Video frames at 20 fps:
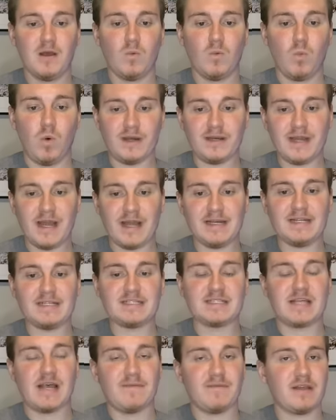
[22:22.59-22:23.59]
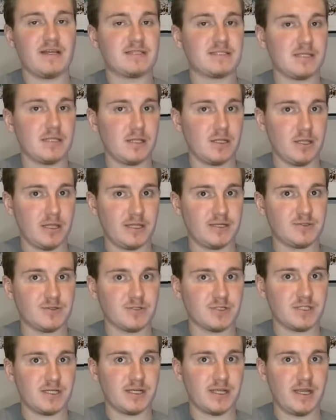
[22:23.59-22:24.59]
197 gets a little
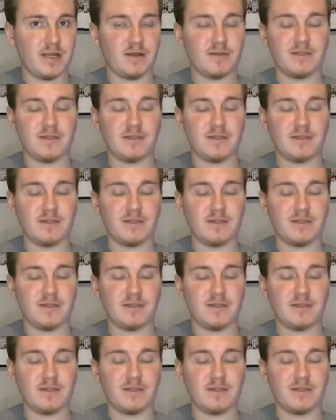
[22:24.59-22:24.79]
interesting here,